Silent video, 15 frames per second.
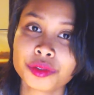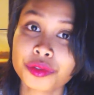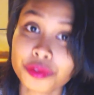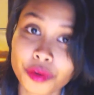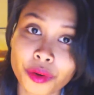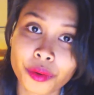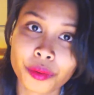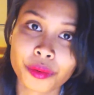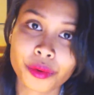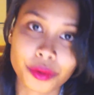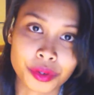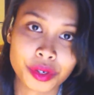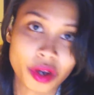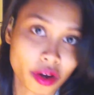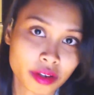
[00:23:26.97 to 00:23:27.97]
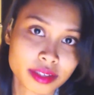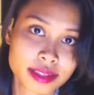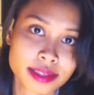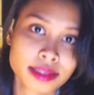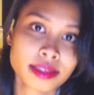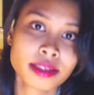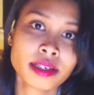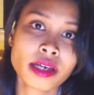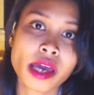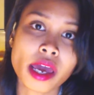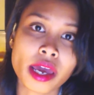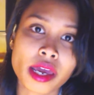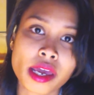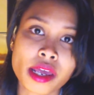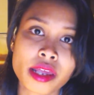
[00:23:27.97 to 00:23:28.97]
to grow or not.
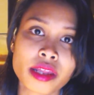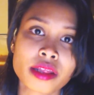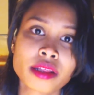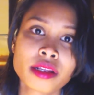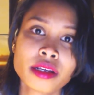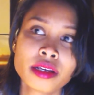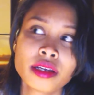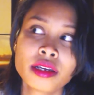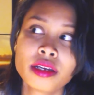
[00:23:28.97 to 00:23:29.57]
And